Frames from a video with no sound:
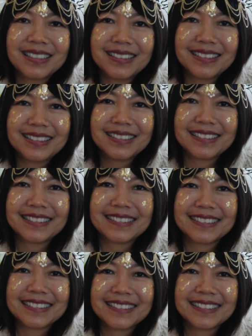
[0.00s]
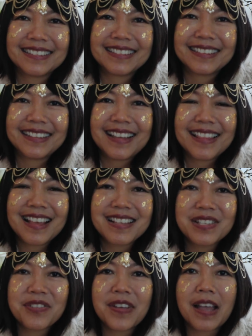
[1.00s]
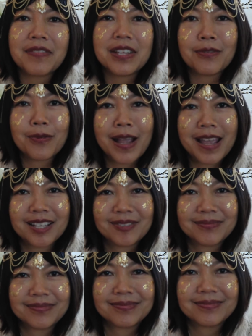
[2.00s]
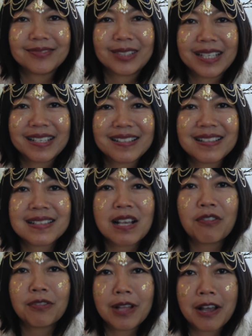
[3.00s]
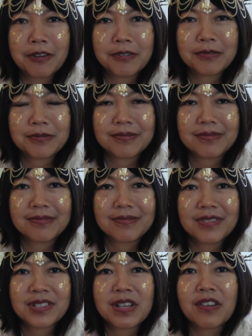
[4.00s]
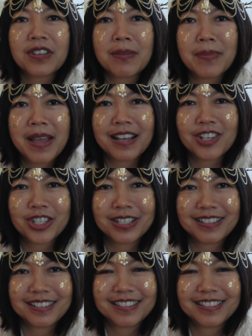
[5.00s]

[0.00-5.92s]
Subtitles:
yeah, that's the 5D way, right? Self-love, self-compassion,